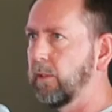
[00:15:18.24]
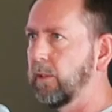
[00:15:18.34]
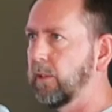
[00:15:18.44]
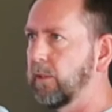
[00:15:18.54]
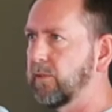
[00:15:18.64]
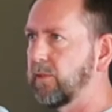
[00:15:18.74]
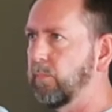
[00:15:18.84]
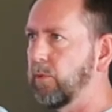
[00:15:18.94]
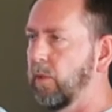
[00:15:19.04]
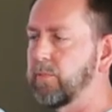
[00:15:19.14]
It's
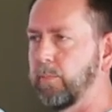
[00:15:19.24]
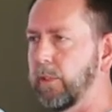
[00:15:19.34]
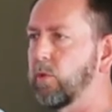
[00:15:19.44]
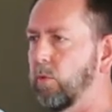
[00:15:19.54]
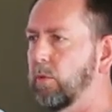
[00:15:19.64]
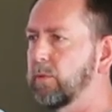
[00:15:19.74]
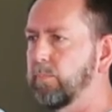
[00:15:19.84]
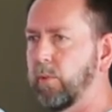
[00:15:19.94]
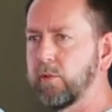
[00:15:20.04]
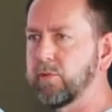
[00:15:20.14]
sometimes been
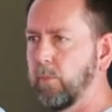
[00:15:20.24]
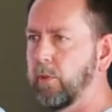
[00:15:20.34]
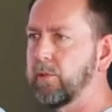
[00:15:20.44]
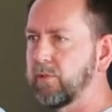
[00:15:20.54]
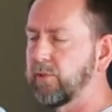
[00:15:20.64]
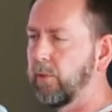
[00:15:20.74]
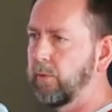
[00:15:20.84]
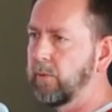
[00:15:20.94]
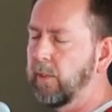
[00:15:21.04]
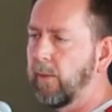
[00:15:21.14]
called postmodern.
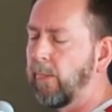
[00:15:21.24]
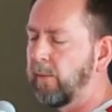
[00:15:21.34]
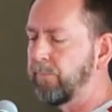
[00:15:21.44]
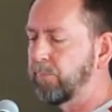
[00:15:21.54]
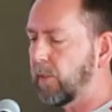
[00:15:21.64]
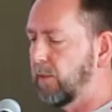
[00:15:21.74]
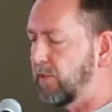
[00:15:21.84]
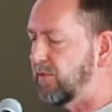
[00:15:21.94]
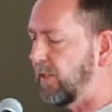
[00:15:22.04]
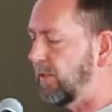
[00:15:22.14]
So
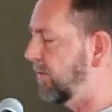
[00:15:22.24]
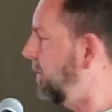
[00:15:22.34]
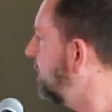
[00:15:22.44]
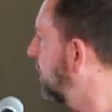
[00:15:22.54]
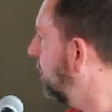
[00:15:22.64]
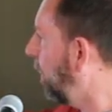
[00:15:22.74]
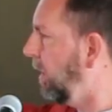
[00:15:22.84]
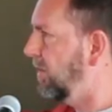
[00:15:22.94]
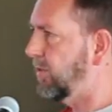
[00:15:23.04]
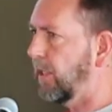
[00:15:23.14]
these things, these
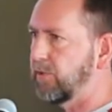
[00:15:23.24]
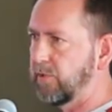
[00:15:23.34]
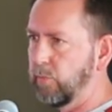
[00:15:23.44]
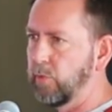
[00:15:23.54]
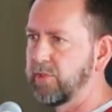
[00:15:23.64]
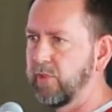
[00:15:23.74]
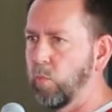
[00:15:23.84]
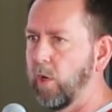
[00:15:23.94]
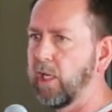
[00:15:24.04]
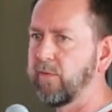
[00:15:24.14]
higher stages emerge
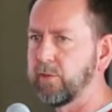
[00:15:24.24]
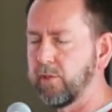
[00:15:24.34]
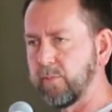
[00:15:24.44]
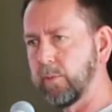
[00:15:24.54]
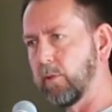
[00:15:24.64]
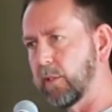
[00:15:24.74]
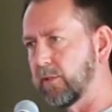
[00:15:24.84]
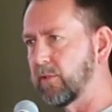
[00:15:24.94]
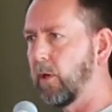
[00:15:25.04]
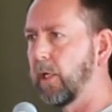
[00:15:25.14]
in waves, and it's a bit like
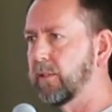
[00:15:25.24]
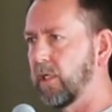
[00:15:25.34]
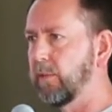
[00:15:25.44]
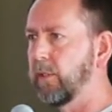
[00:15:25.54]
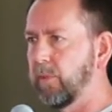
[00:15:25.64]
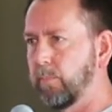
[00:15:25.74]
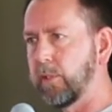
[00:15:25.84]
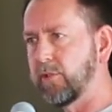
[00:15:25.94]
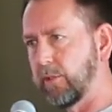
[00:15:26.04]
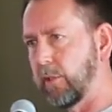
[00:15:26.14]
the tide coming up the
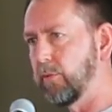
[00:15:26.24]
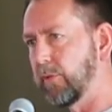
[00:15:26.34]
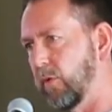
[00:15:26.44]
beach. You'll